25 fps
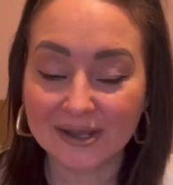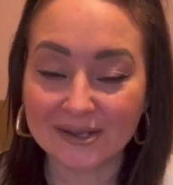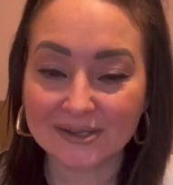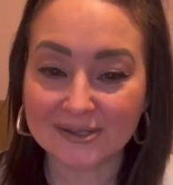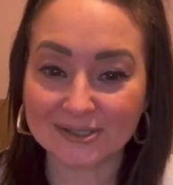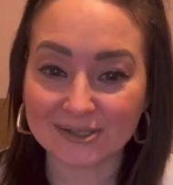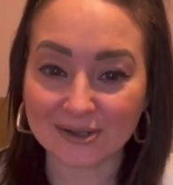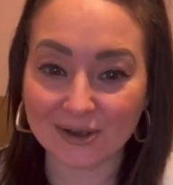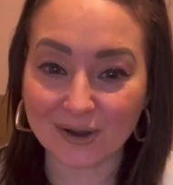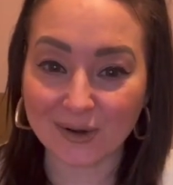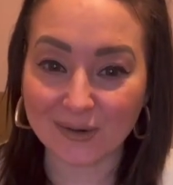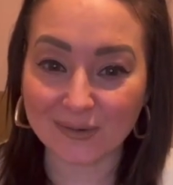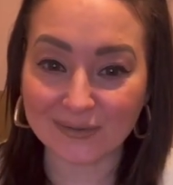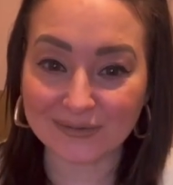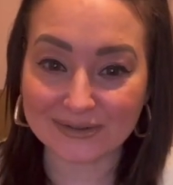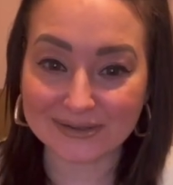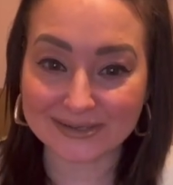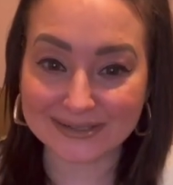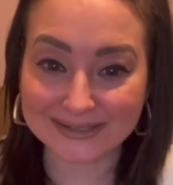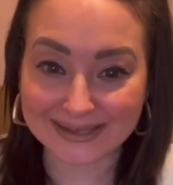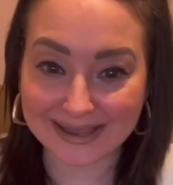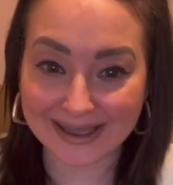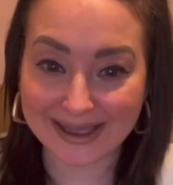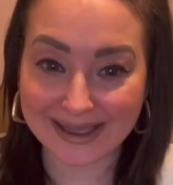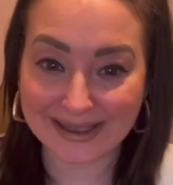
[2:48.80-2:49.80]
So the
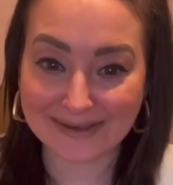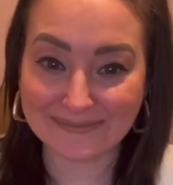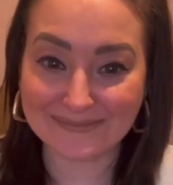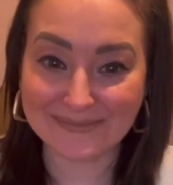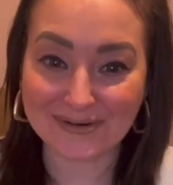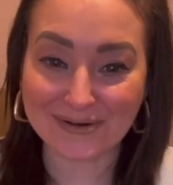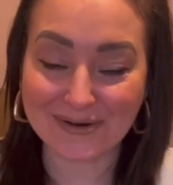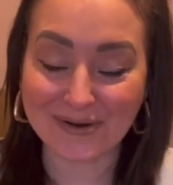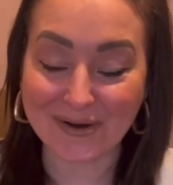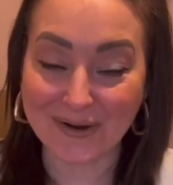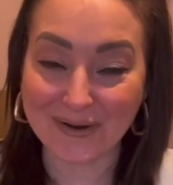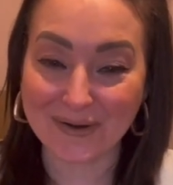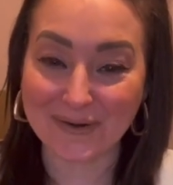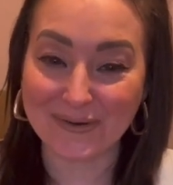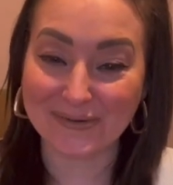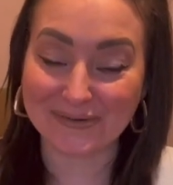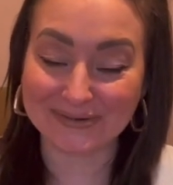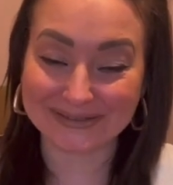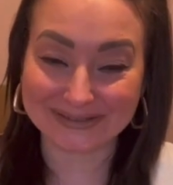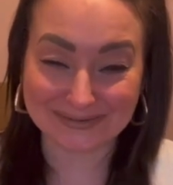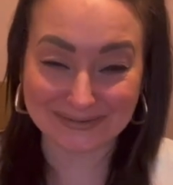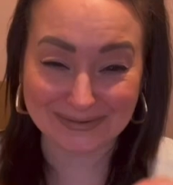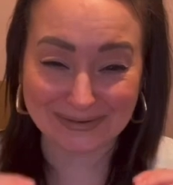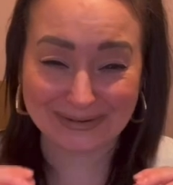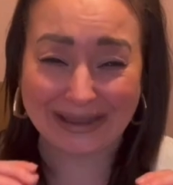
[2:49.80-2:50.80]
same goes,
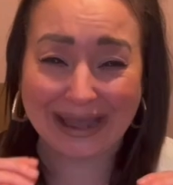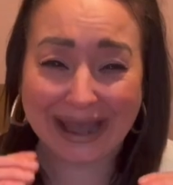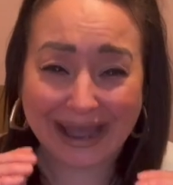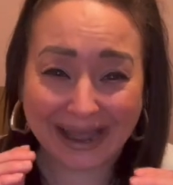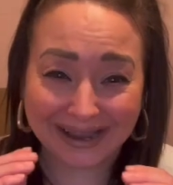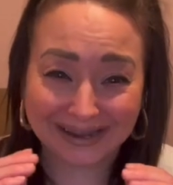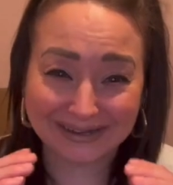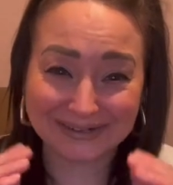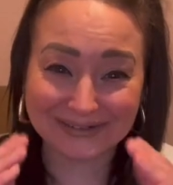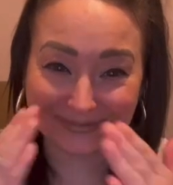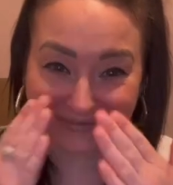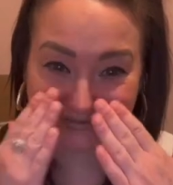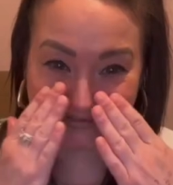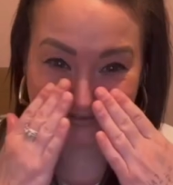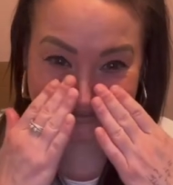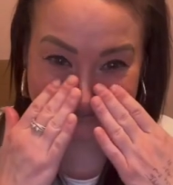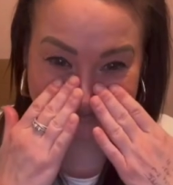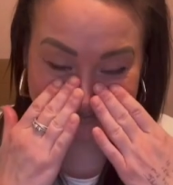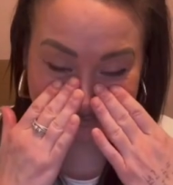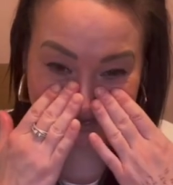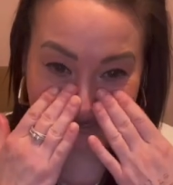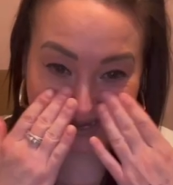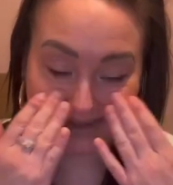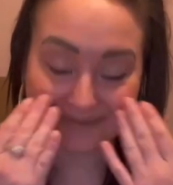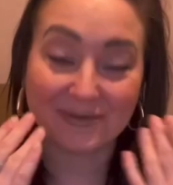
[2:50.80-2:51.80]
kind of the
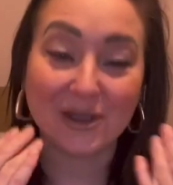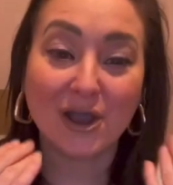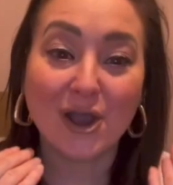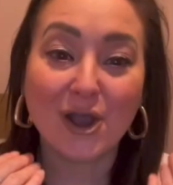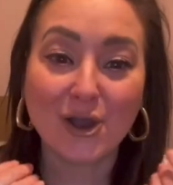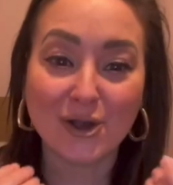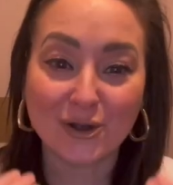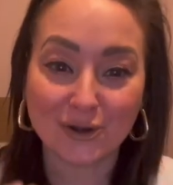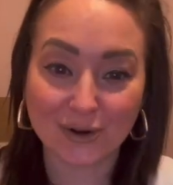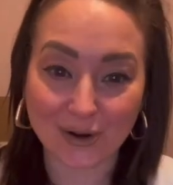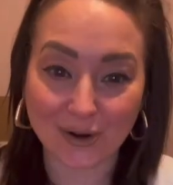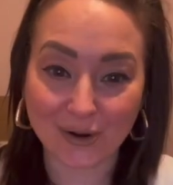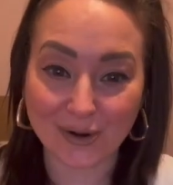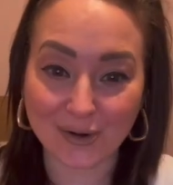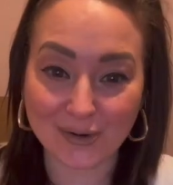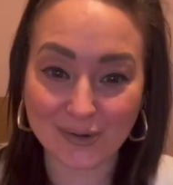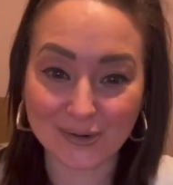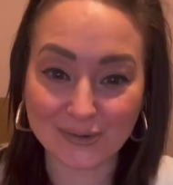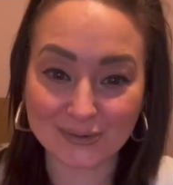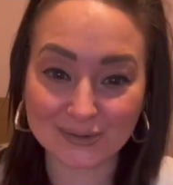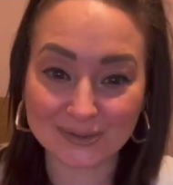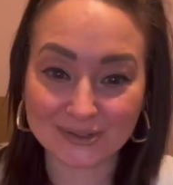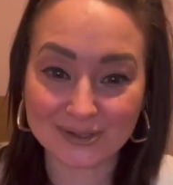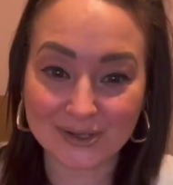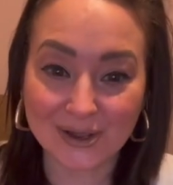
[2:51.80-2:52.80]
same
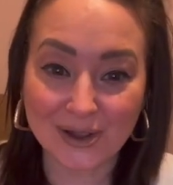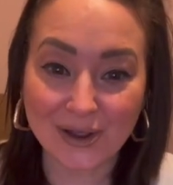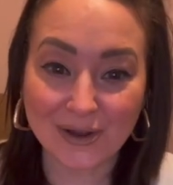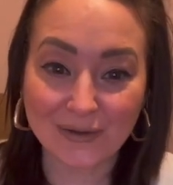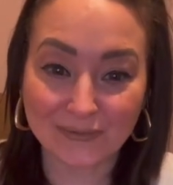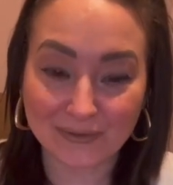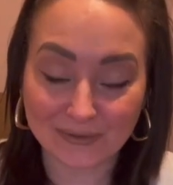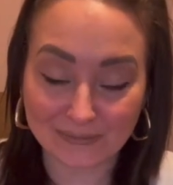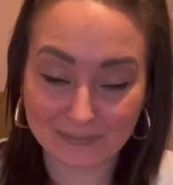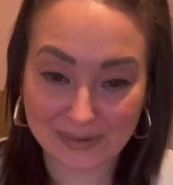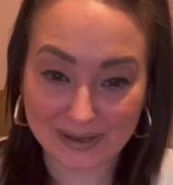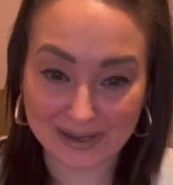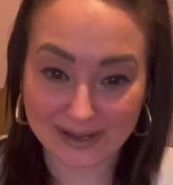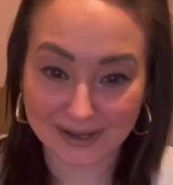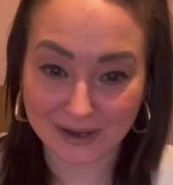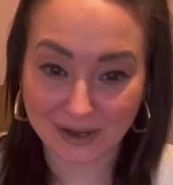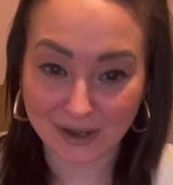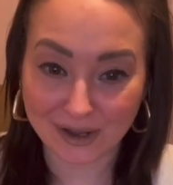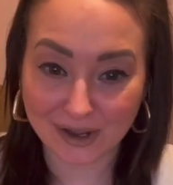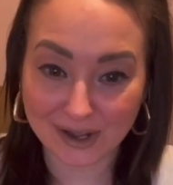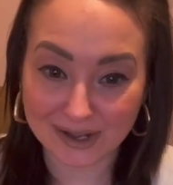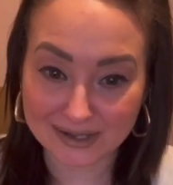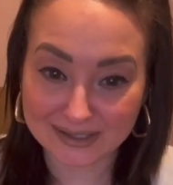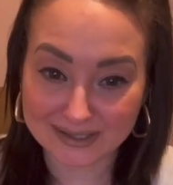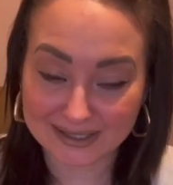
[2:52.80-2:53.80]
goes with Peter
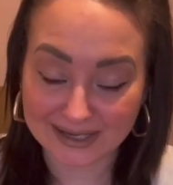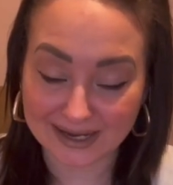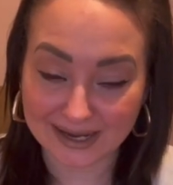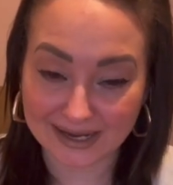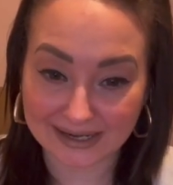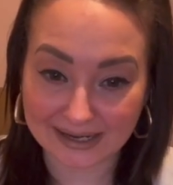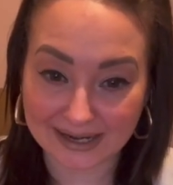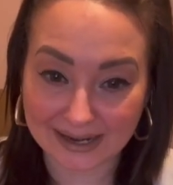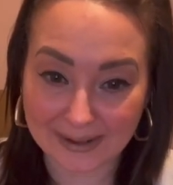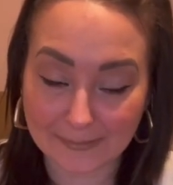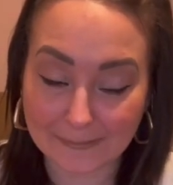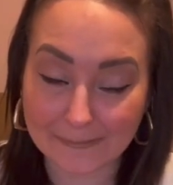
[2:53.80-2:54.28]
Kurten.